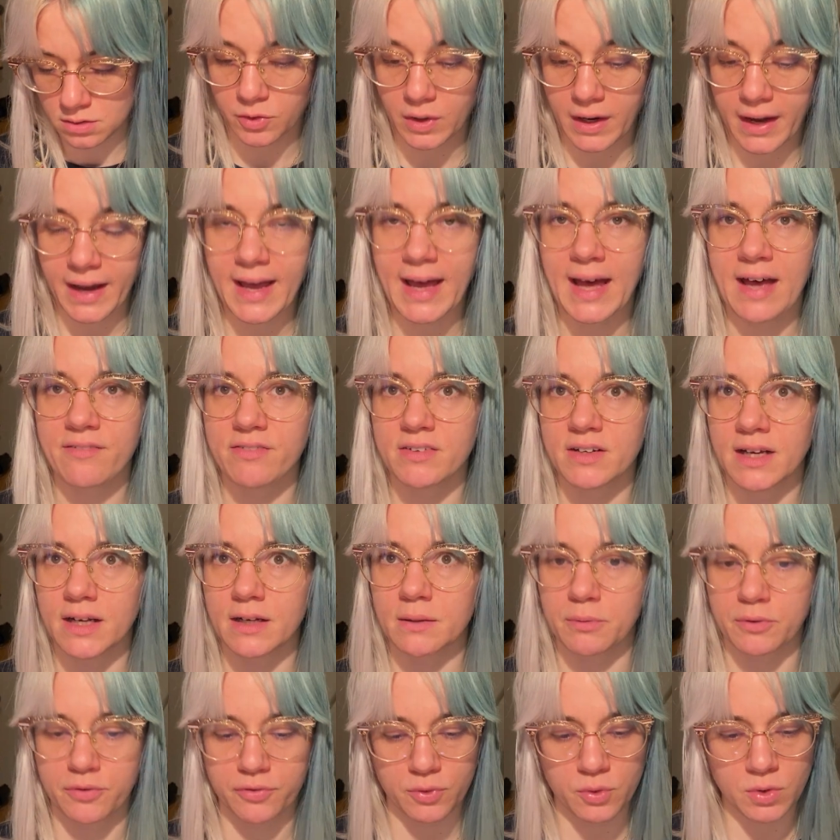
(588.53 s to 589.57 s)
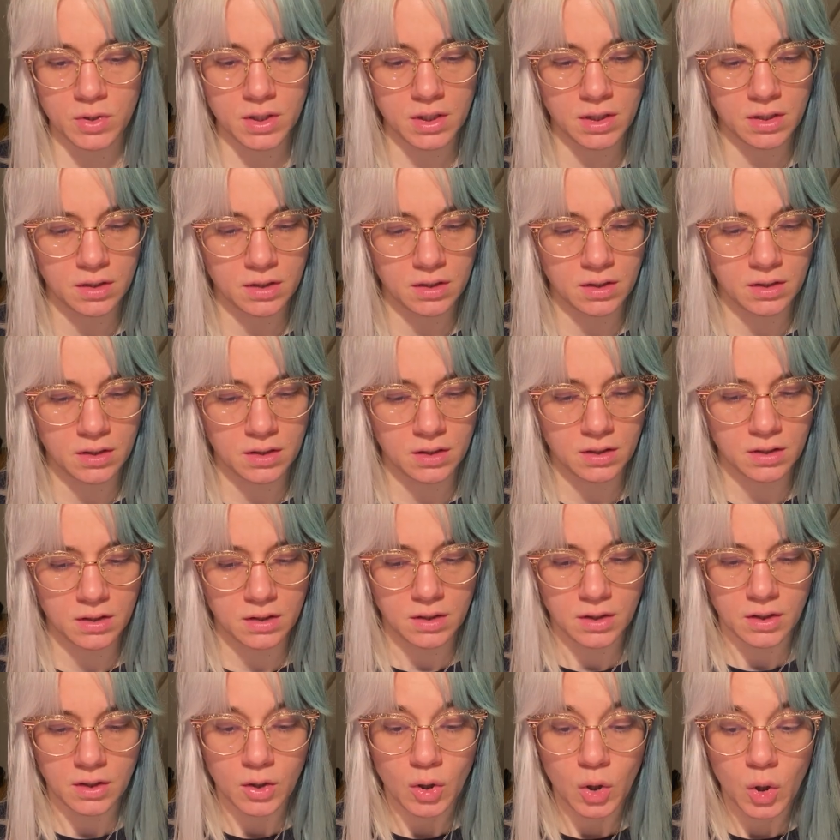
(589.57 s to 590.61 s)
I haven't had it before.
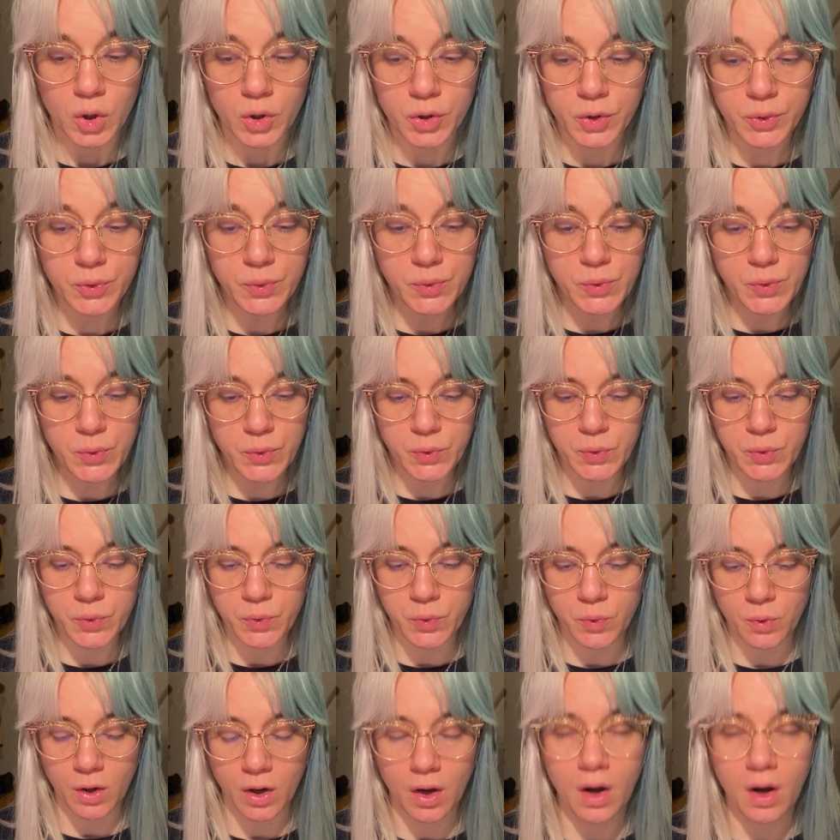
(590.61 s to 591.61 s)
Ooh.